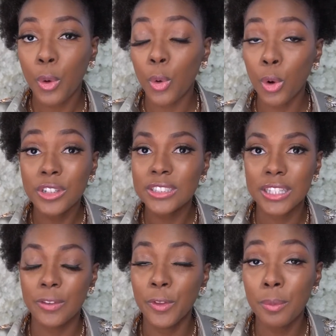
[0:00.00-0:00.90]
or just
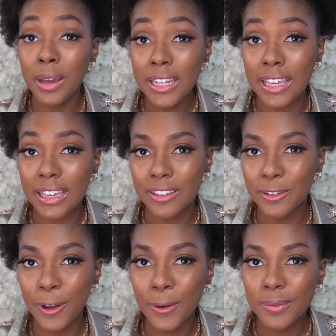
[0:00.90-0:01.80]
give them money, you
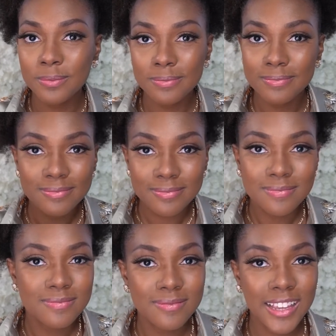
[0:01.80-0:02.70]
know?
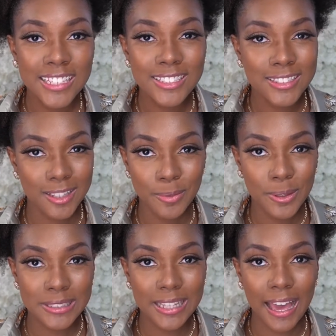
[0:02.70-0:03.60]
It's just simple
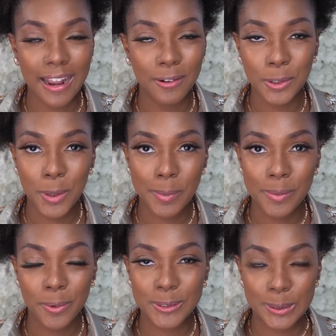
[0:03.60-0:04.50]
as that. I don't know why
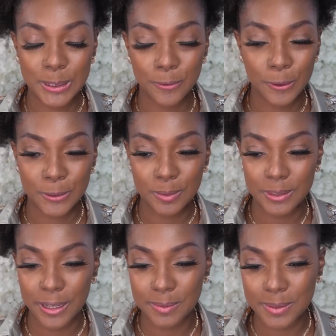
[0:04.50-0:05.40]
people are so difficult
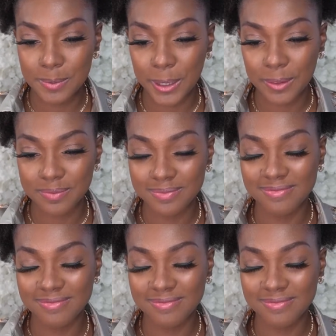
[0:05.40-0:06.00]
sometimes, but